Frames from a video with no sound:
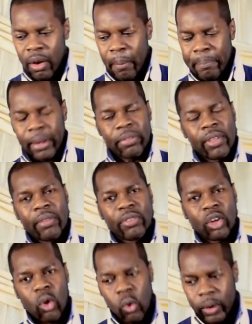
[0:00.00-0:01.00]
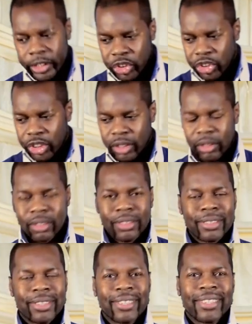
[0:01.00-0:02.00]
But then the question
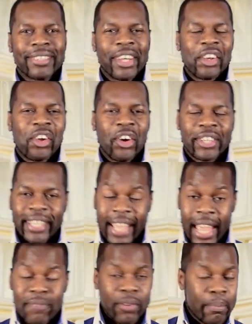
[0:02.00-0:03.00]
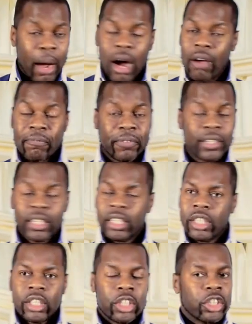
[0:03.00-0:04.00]
that God gave him after
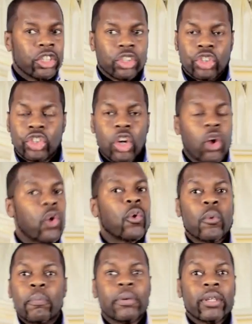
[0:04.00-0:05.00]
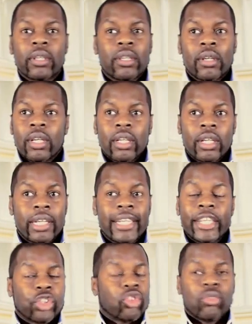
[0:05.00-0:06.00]
Job
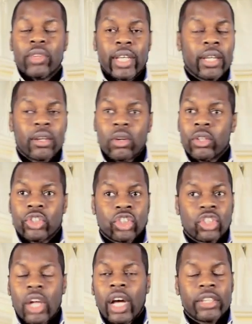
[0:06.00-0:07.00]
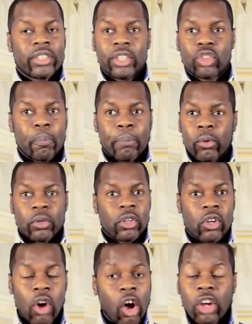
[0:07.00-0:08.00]
literally started to
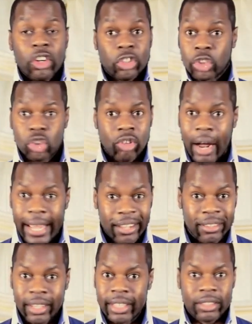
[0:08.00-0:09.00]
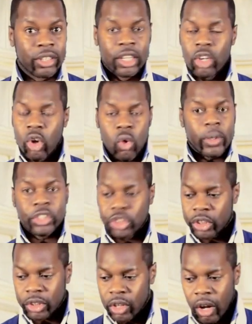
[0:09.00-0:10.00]
put God on trial and
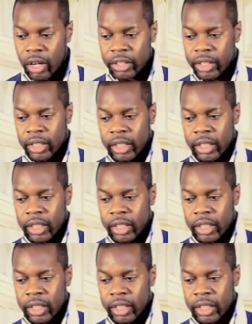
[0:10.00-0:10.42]
question God,